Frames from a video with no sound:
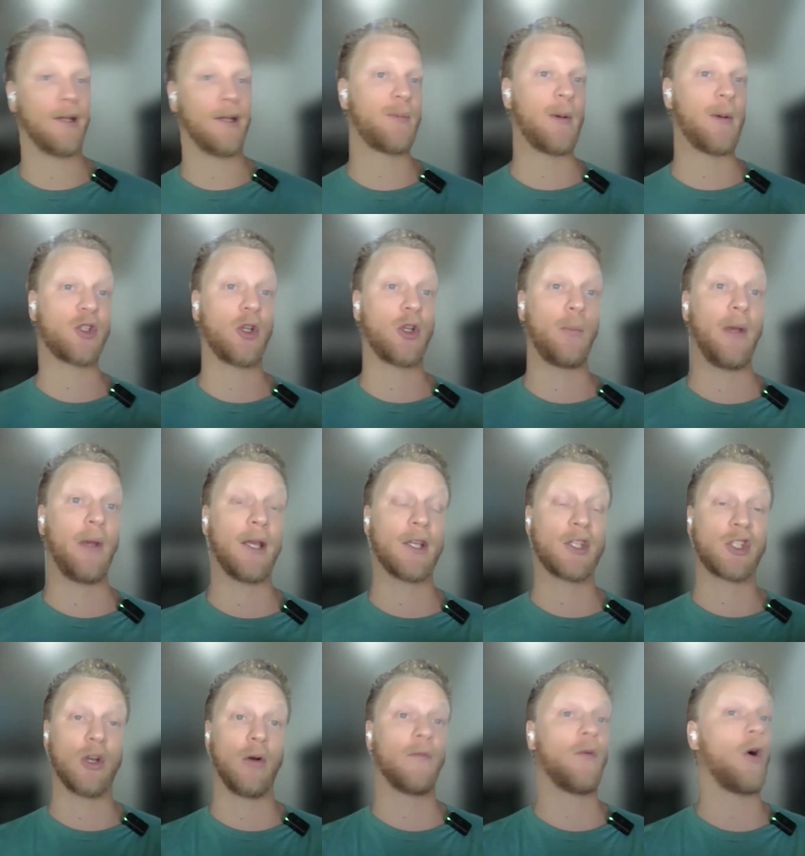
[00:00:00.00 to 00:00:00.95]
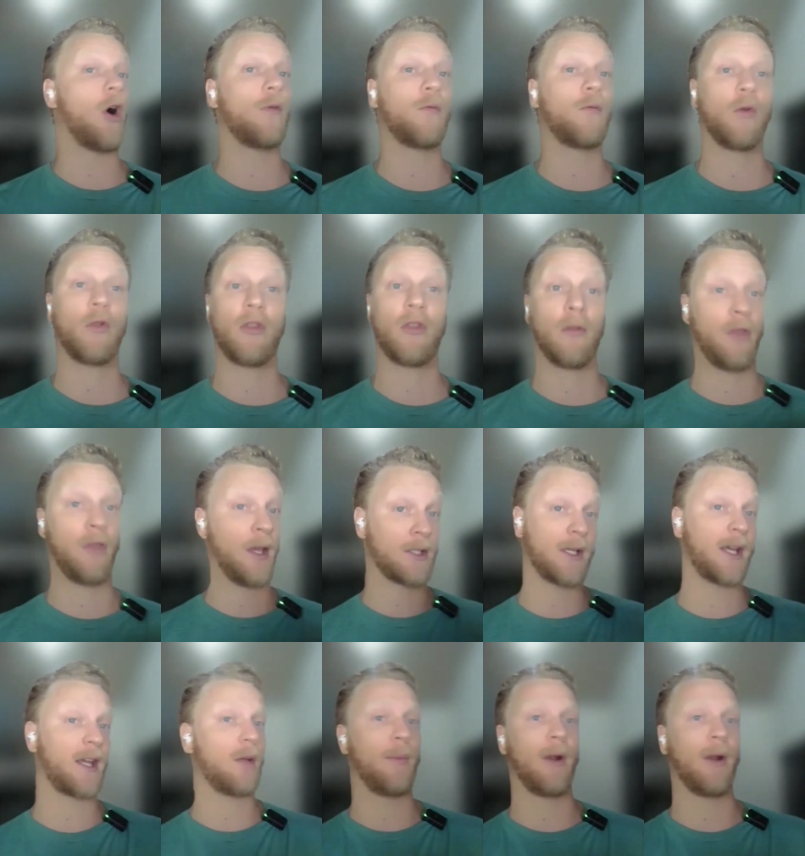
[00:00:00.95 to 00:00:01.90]
especially being so involved with
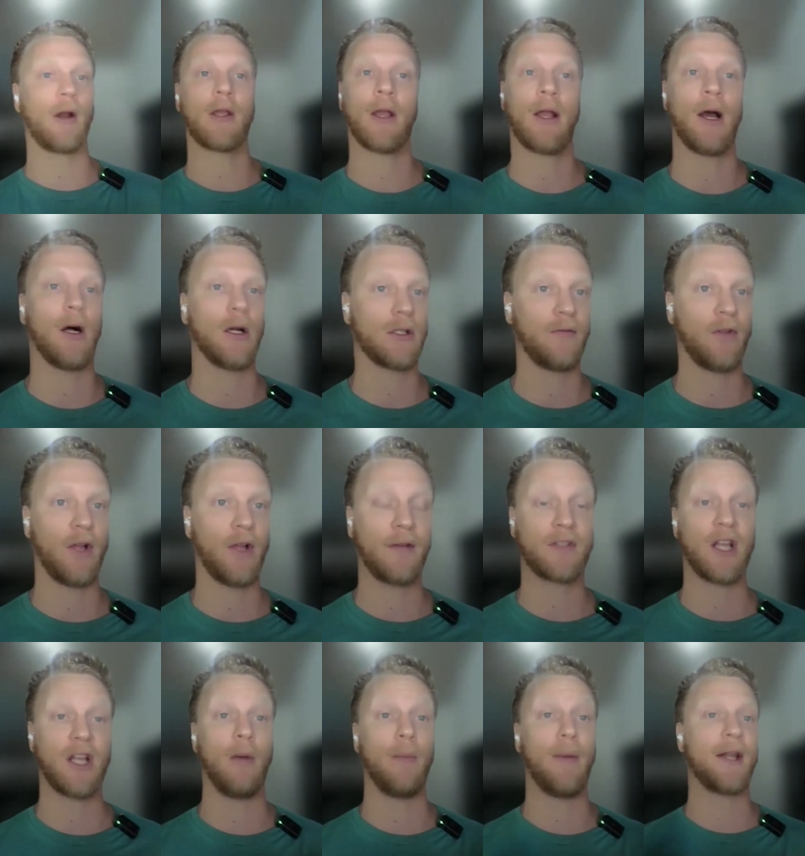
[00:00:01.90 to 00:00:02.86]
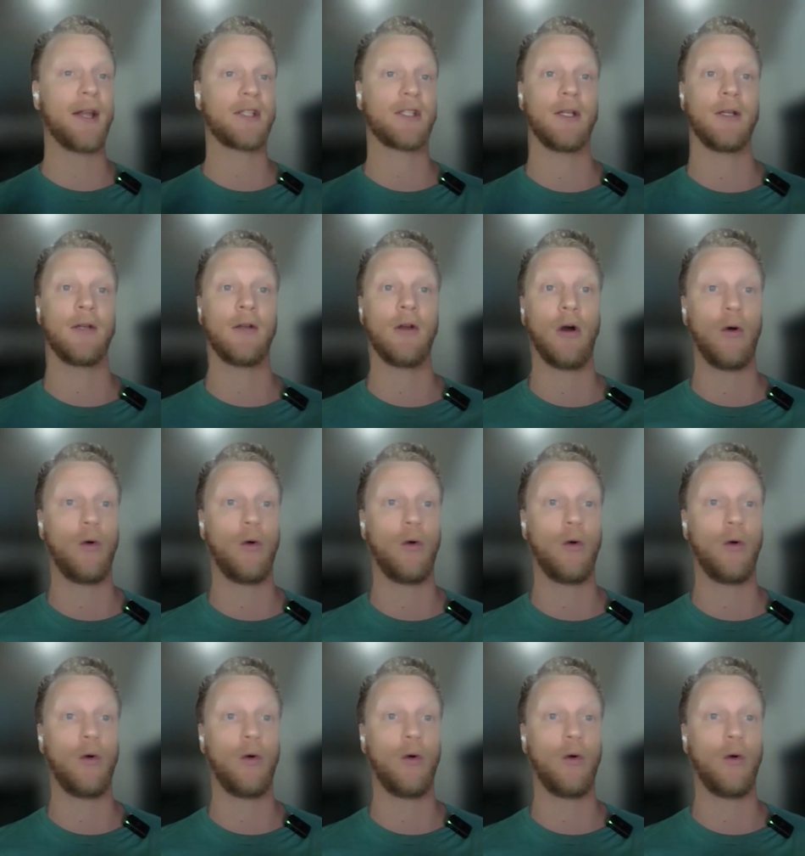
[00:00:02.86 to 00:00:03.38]
things like American College of Lifestyle Medicine,